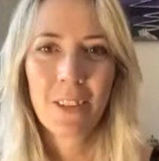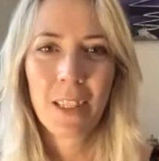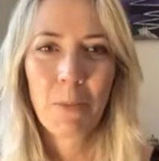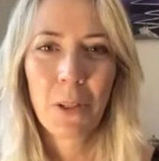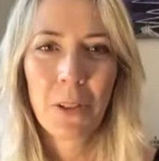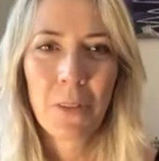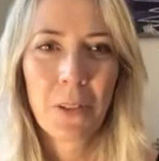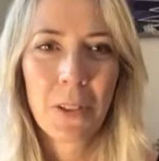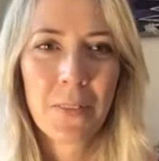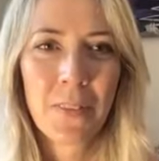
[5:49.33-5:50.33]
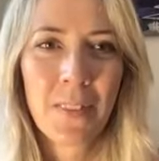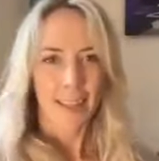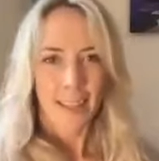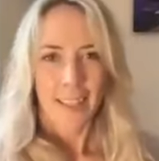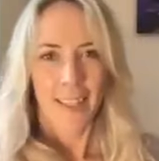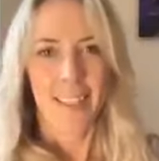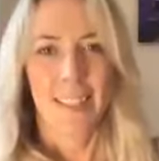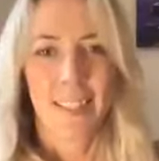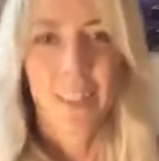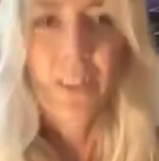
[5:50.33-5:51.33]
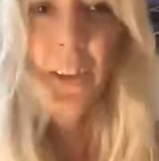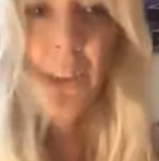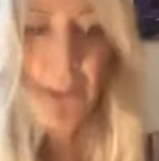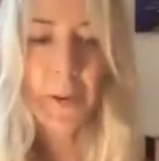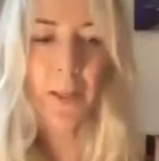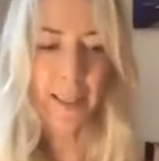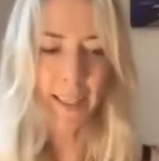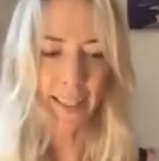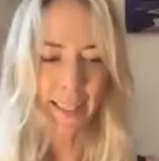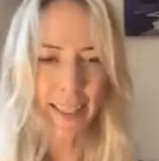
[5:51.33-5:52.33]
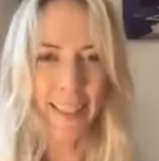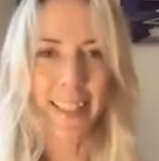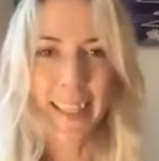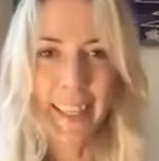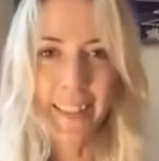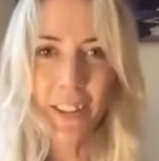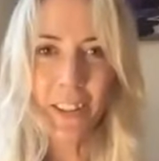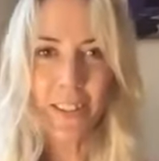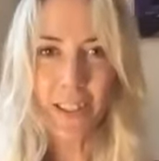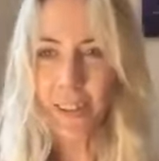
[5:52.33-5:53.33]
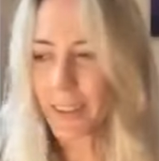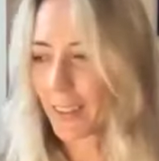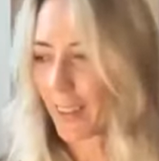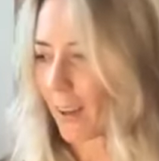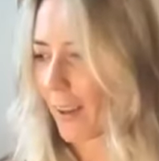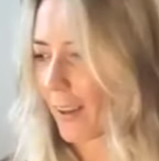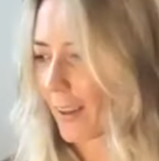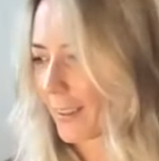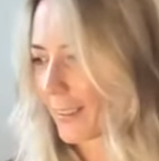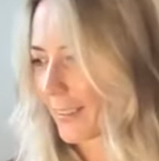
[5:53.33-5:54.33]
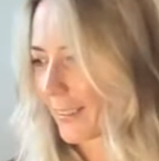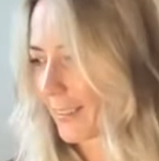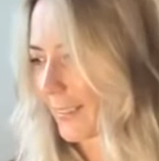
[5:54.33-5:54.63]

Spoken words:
really beautiful. So let us consult the cards.